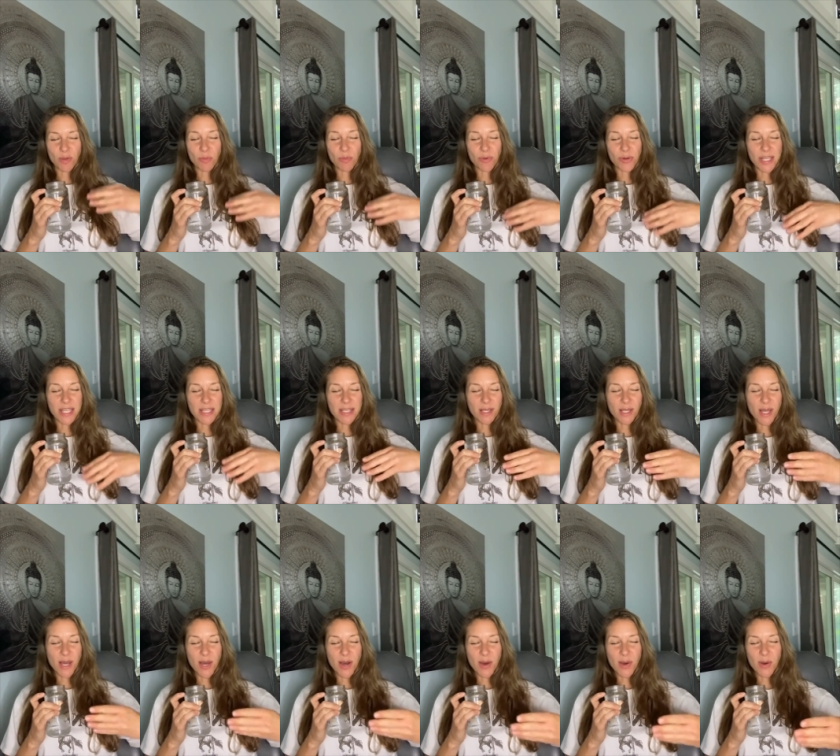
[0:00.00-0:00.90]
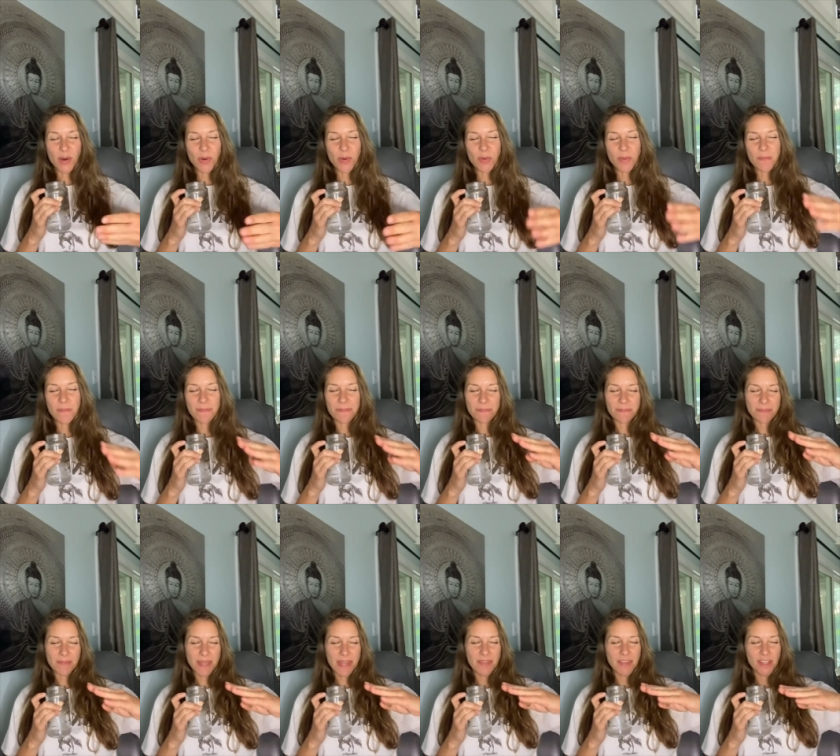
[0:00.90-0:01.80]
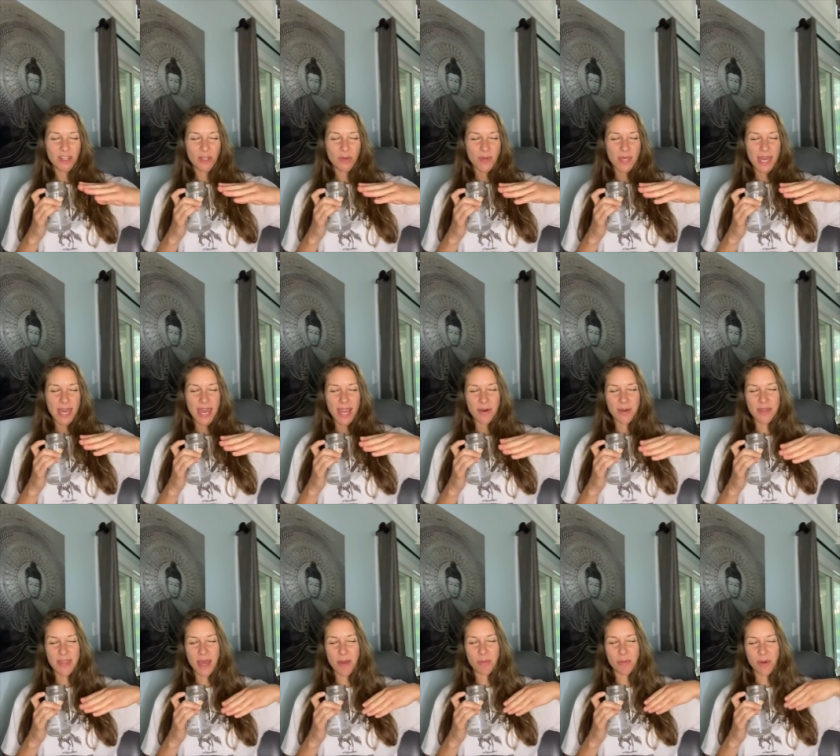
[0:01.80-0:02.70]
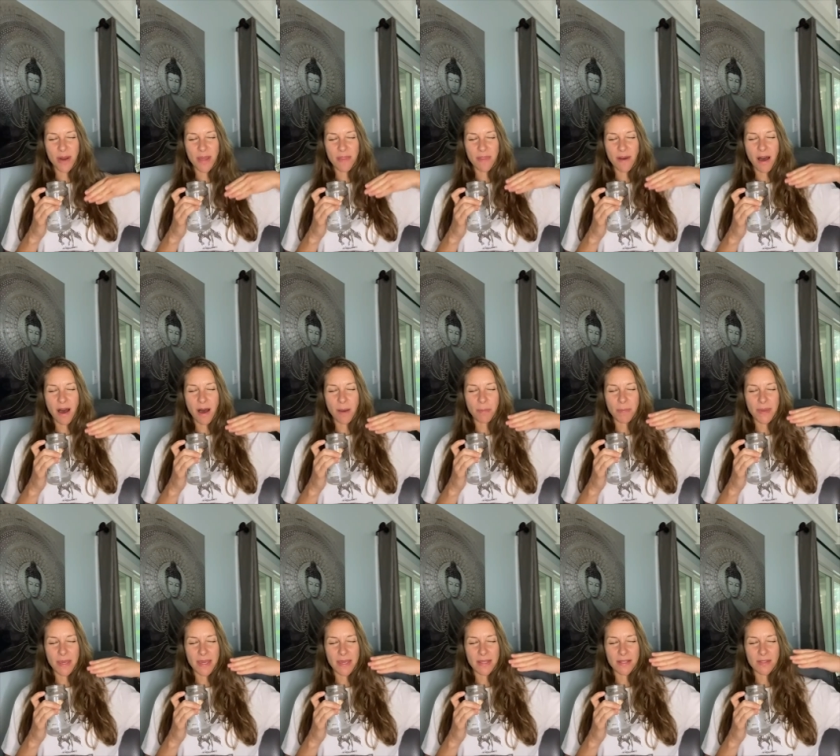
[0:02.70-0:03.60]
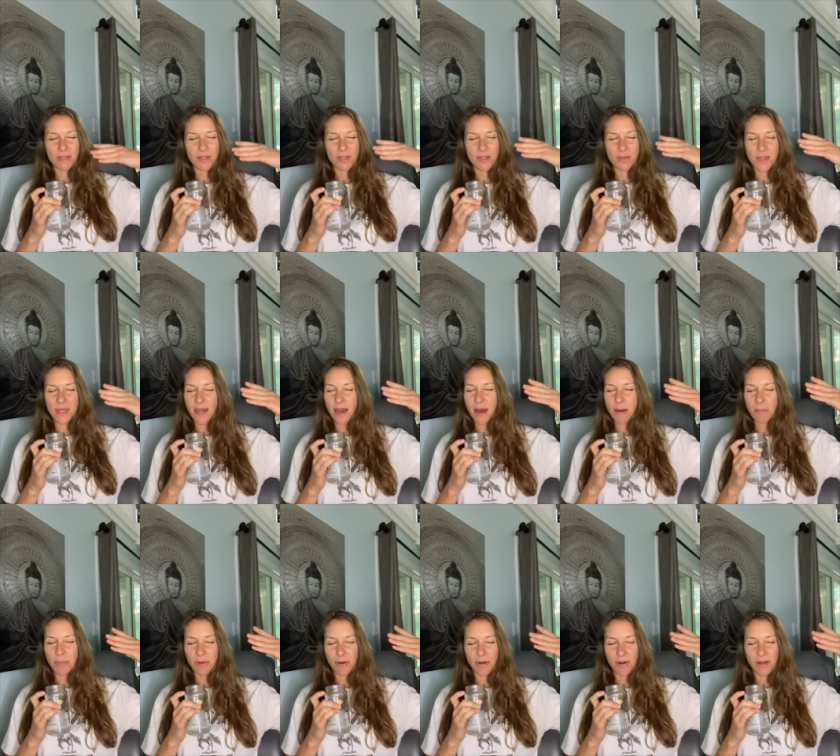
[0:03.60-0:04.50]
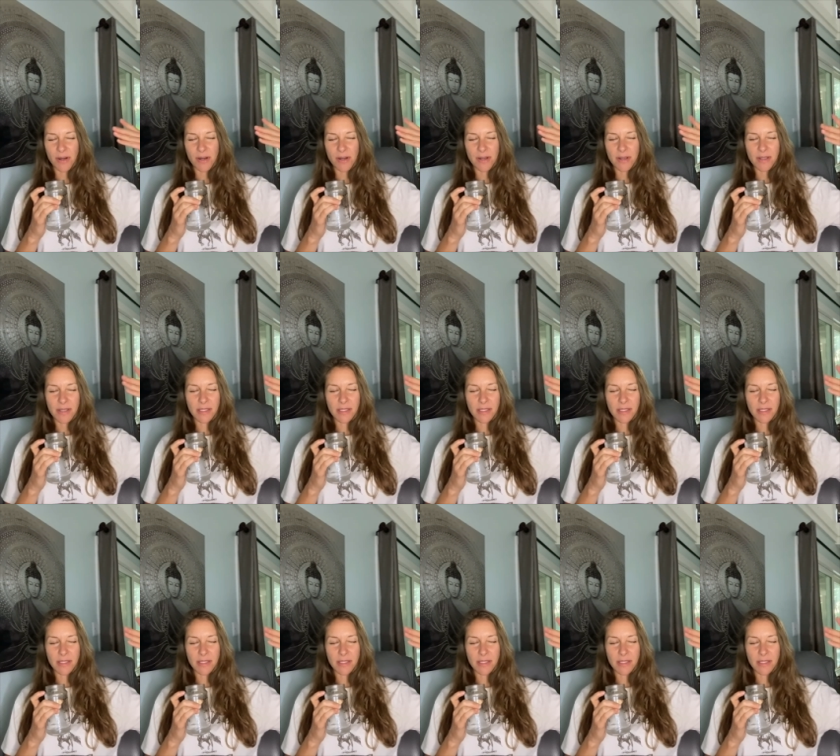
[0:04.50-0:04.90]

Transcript: You breathe low, and then you carry that breath up into the upper